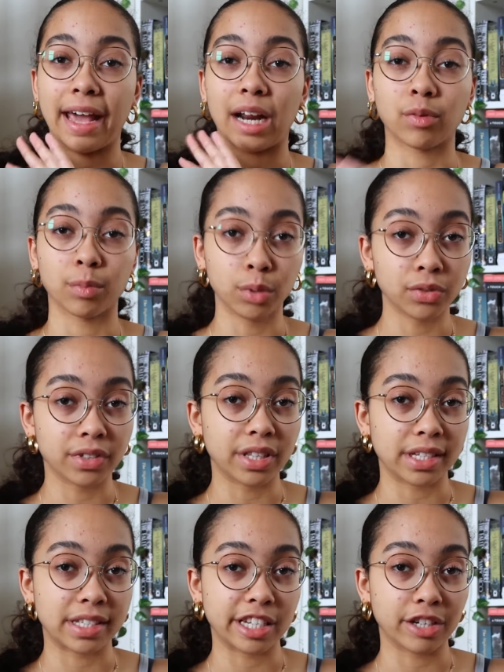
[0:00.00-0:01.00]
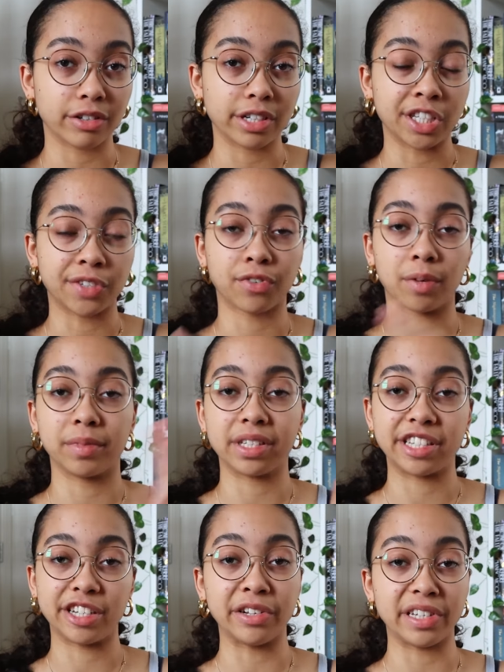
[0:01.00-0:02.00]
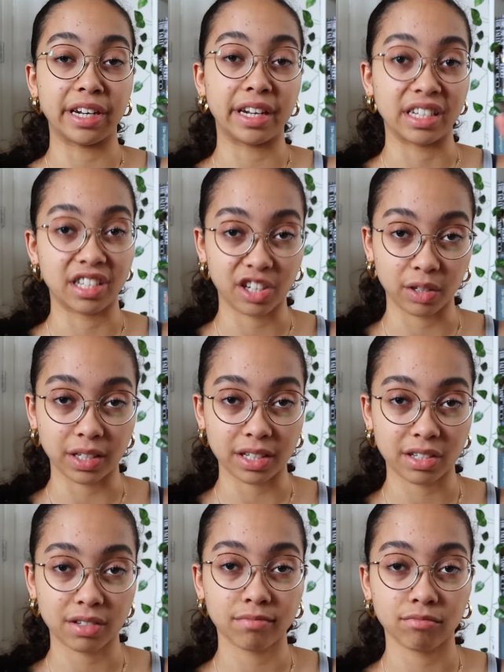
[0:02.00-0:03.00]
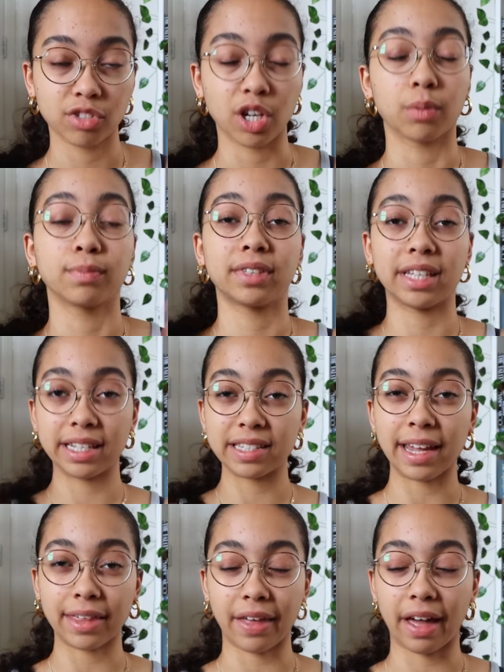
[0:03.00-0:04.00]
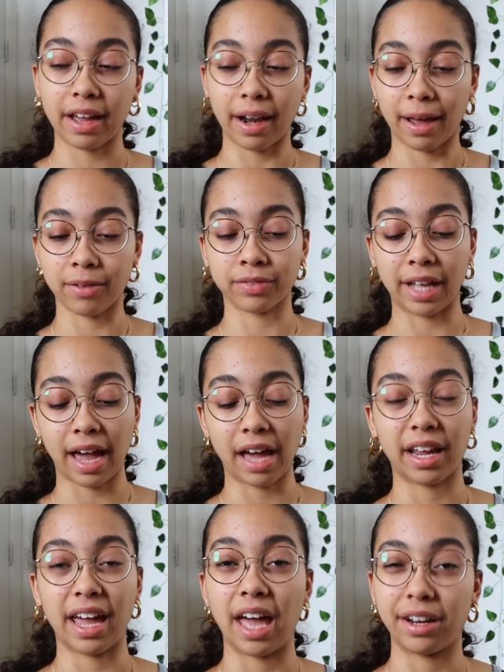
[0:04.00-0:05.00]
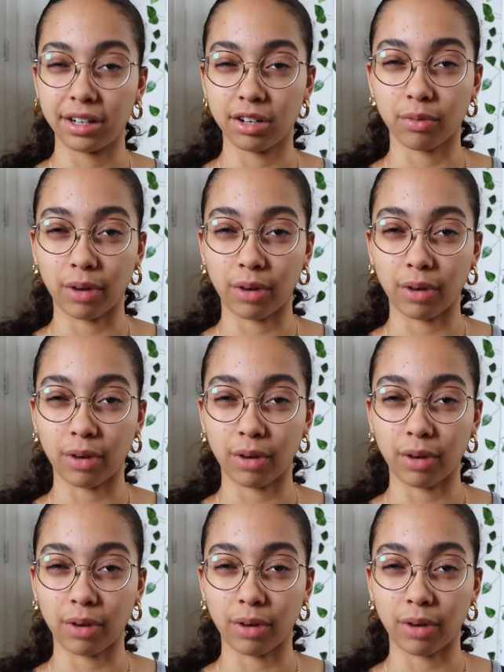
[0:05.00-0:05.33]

and I removed this series from the series I need to continue list. So things like that, I've kind of edited